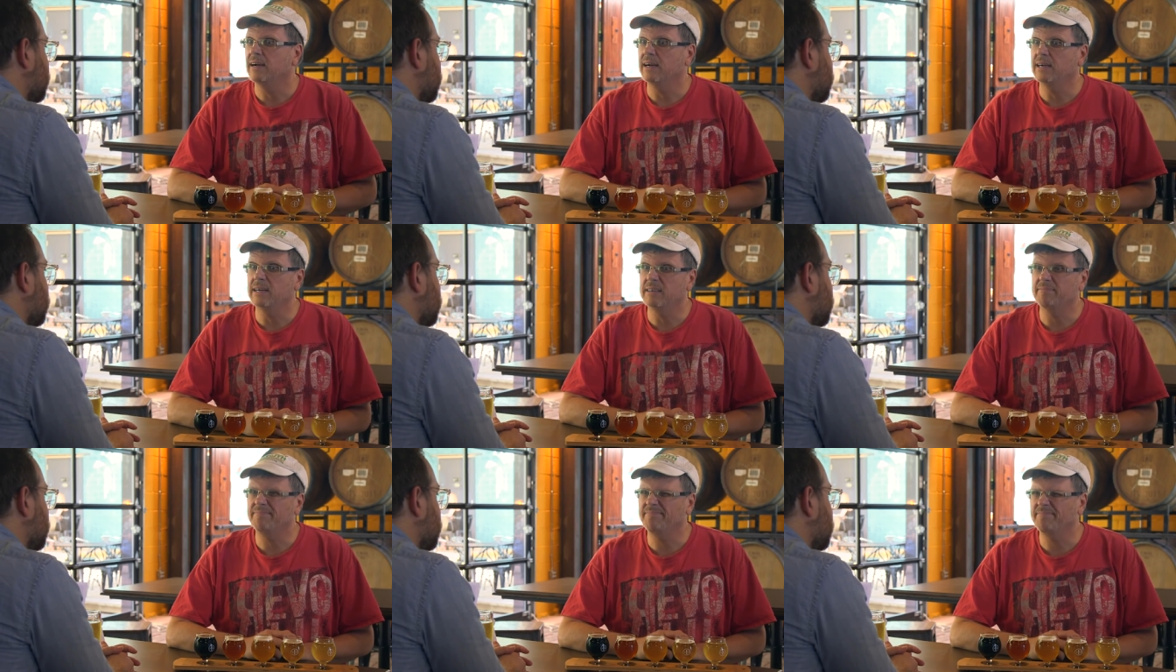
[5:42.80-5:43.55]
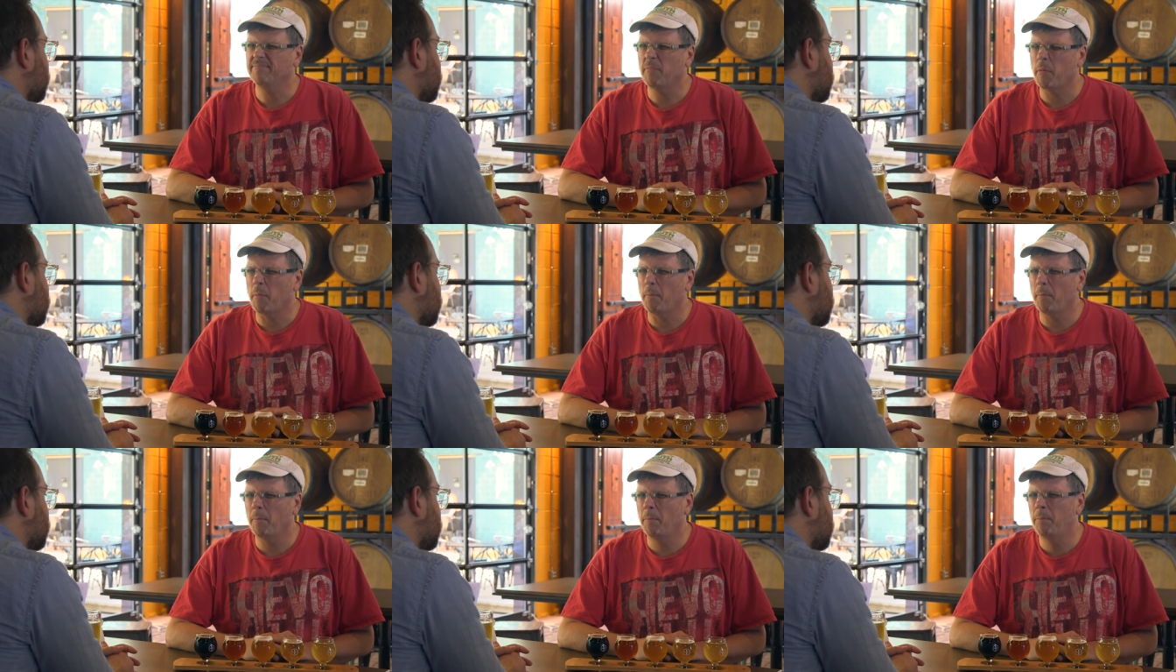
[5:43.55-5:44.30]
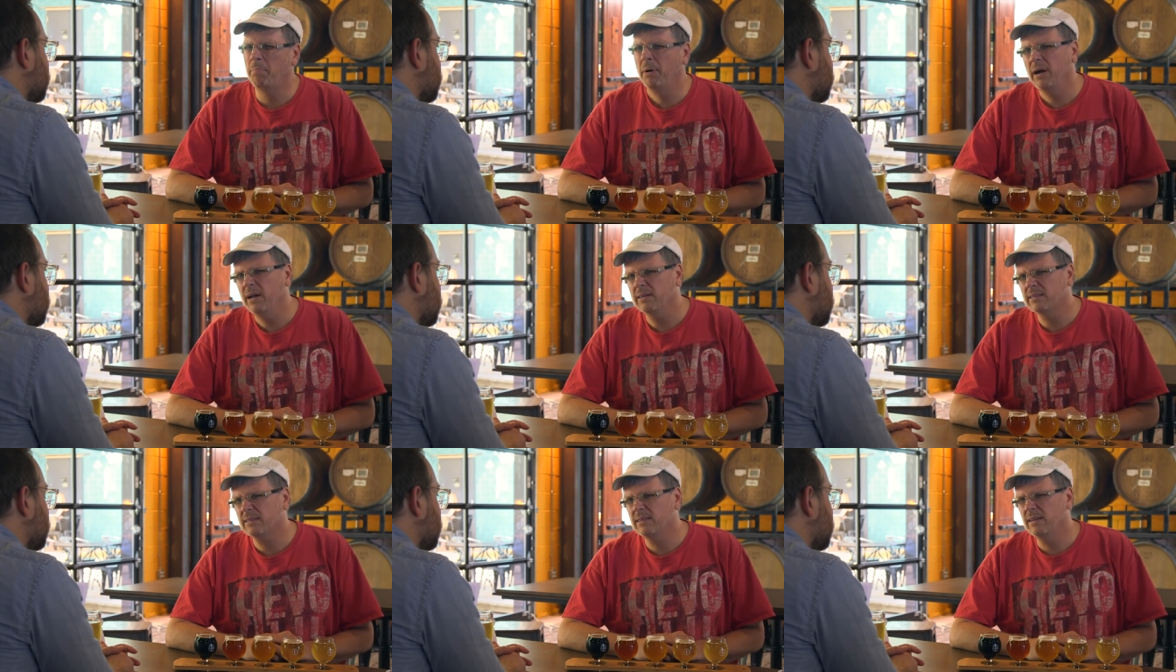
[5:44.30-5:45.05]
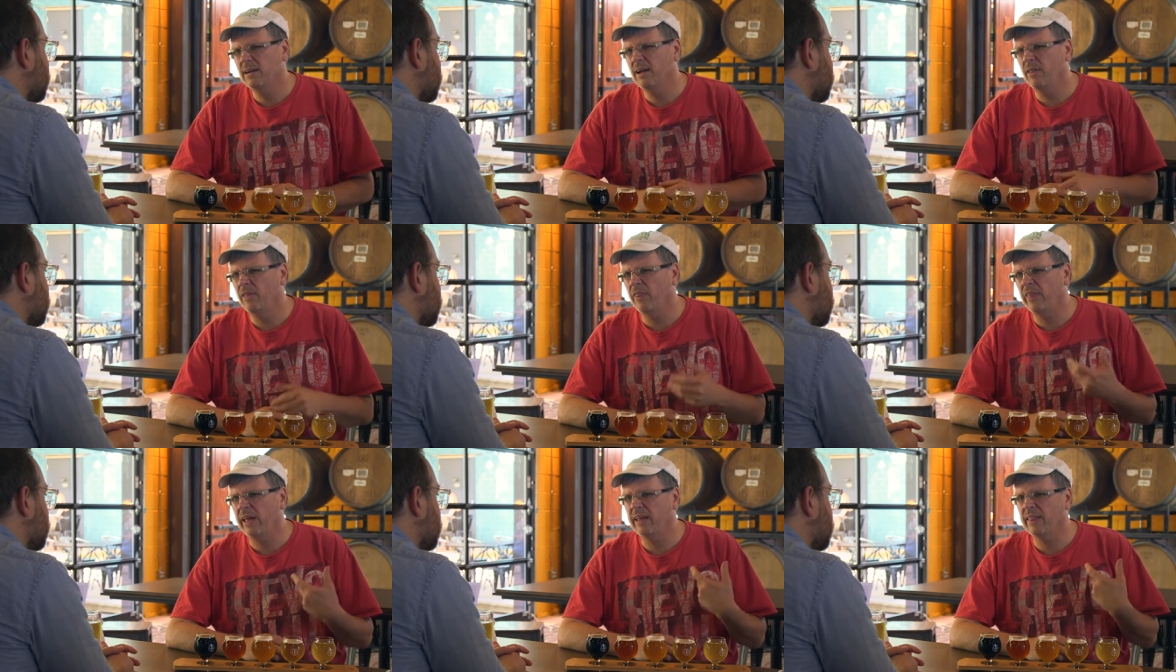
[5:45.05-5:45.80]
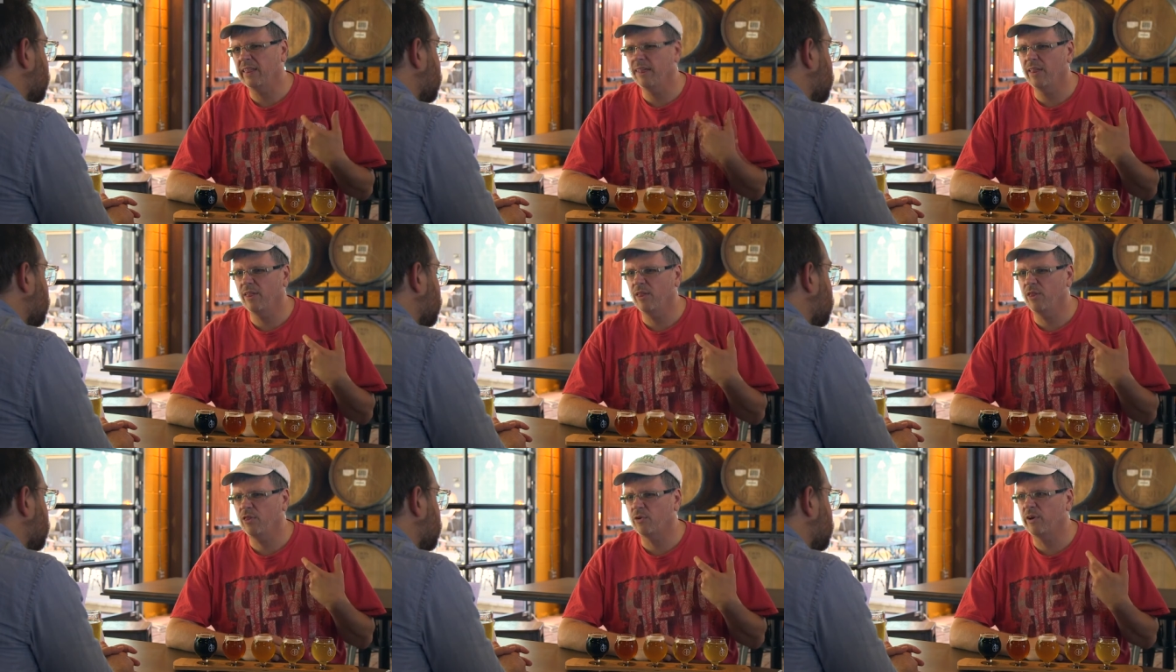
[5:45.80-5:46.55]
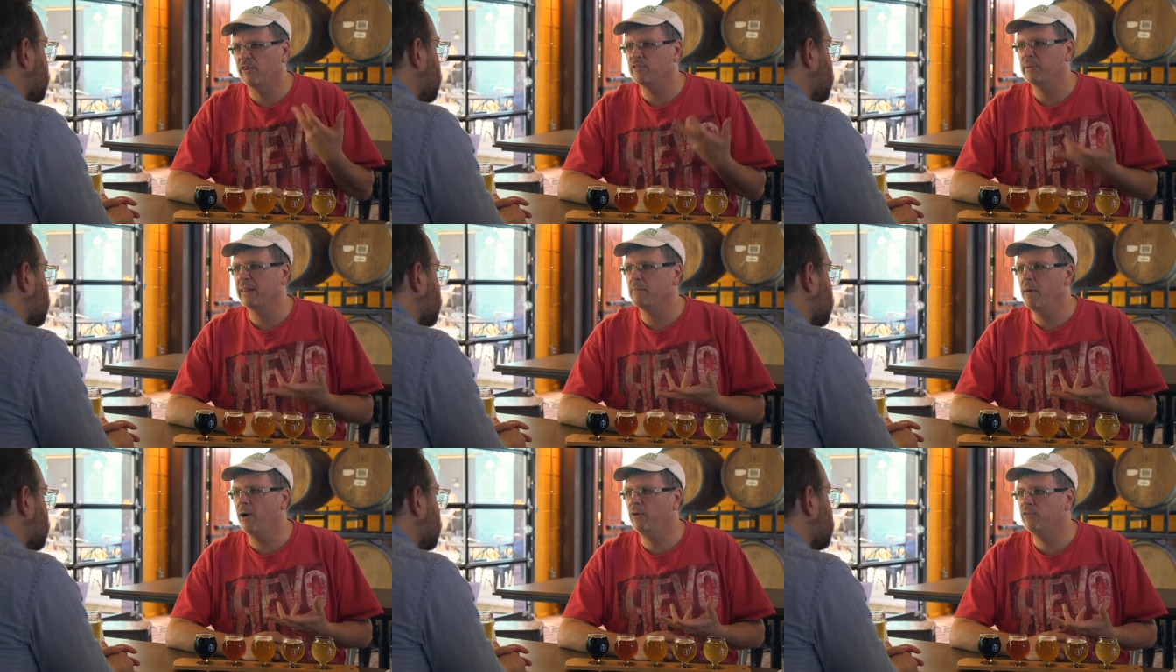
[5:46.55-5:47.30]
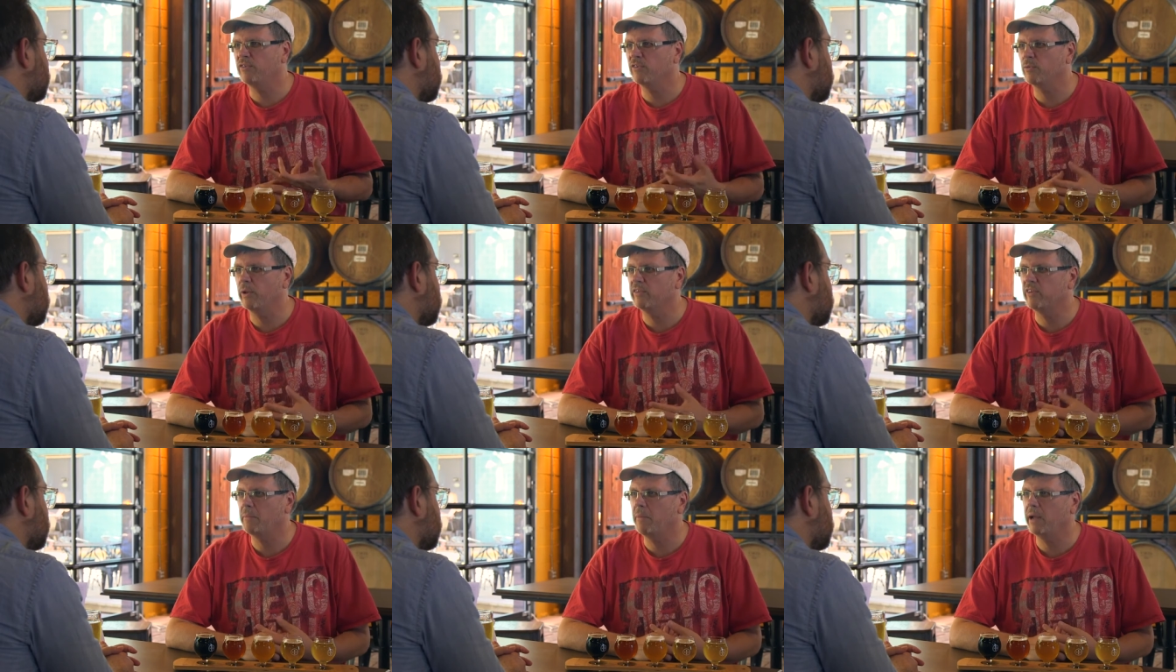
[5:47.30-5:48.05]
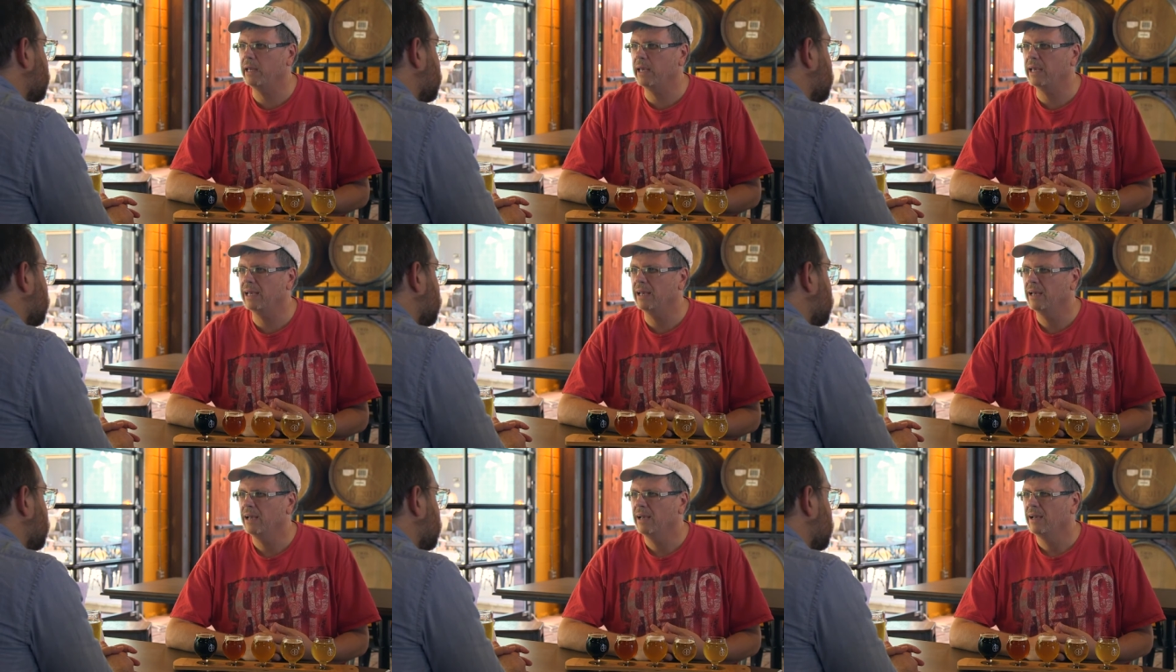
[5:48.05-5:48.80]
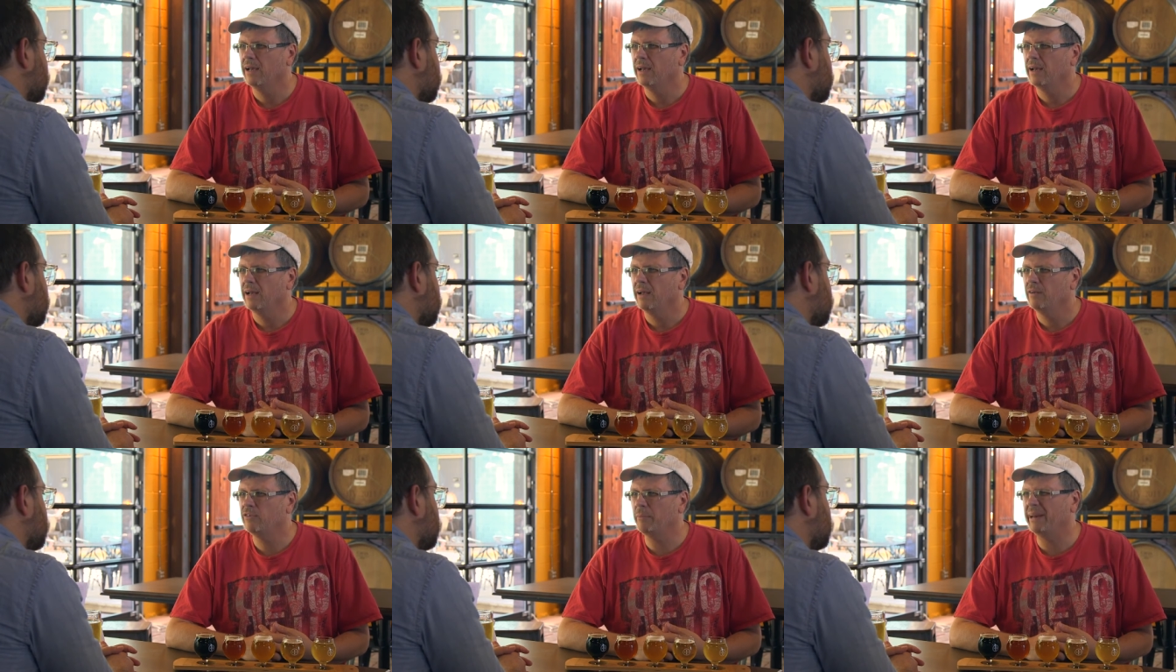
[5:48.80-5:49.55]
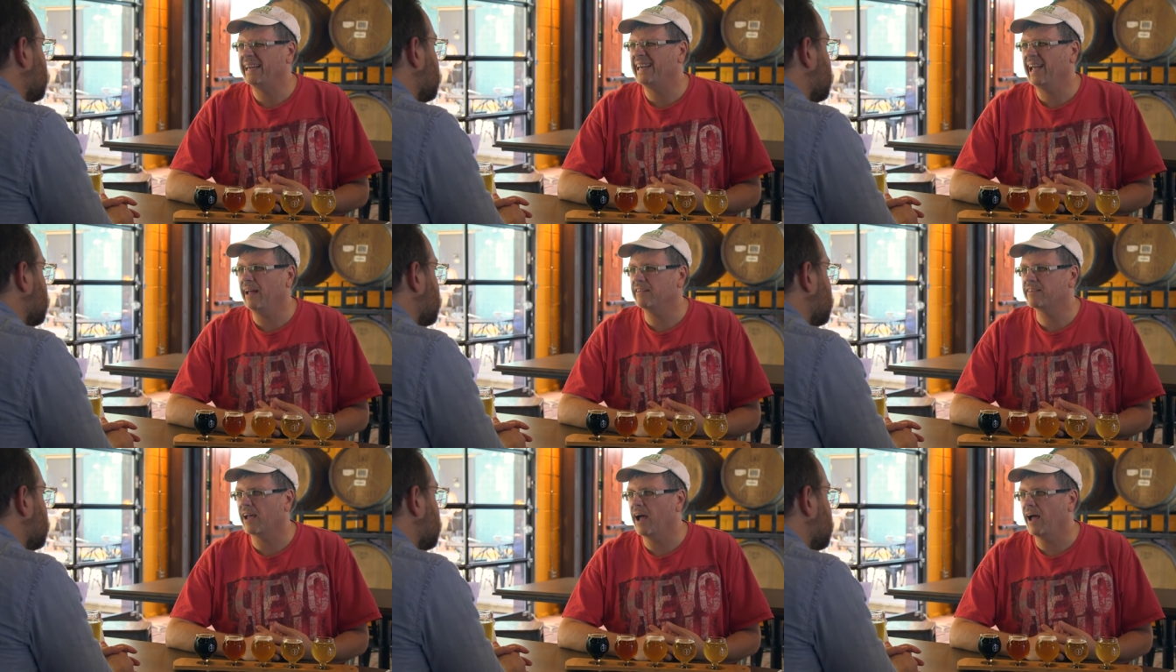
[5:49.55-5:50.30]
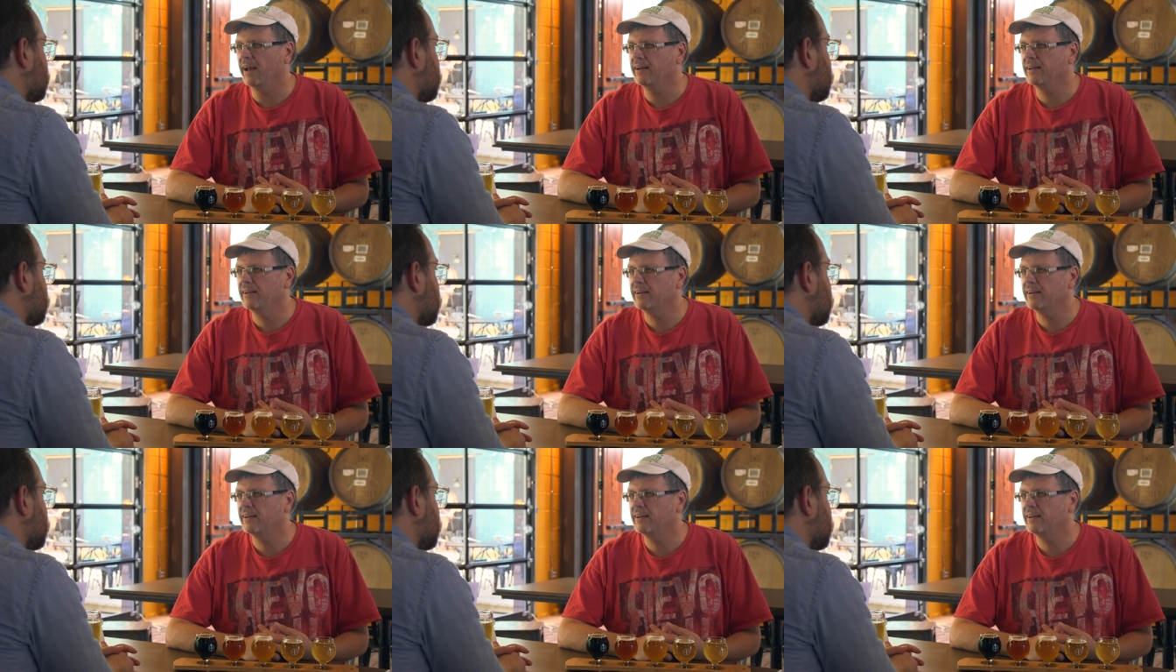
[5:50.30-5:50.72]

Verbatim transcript: Um, but the thing that thrills me the most is when somebody somebody gets God